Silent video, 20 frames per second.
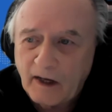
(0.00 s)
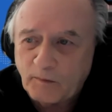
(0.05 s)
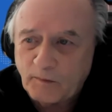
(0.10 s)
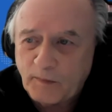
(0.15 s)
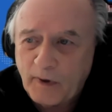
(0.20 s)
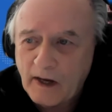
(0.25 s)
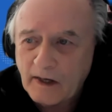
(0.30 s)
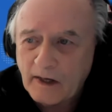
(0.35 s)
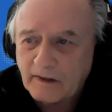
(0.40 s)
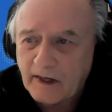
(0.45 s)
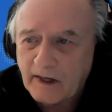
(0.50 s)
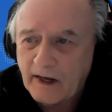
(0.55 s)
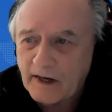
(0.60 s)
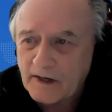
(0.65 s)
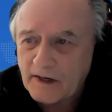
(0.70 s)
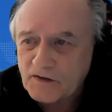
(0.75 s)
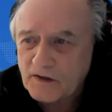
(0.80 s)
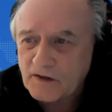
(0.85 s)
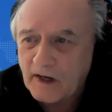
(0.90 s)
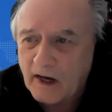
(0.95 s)

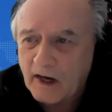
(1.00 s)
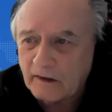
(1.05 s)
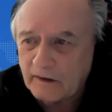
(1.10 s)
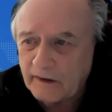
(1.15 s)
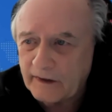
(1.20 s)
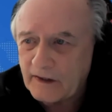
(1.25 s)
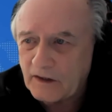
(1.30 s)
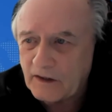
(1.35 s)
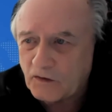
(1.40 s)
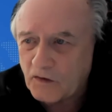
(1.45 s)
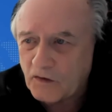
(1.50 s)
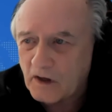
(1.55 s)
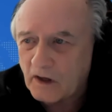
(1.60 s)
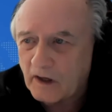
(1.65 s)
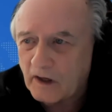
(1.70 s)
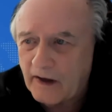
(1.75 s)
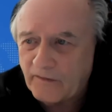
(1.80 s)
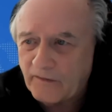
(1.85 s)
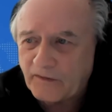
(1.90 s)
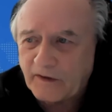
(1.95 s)

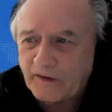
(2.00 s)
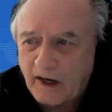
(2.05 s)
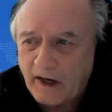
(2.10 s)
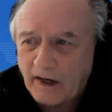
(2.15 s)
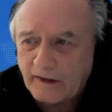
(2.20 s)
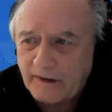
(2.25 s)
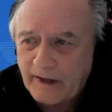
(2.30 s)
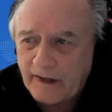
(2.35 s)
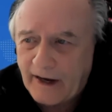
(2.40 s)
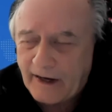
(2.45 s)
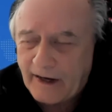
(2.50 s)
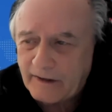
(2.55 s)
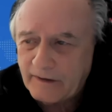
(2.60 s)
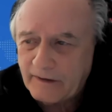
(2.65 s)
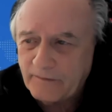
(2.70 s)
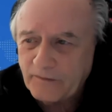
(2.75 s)
podcast.leantotheleft.net.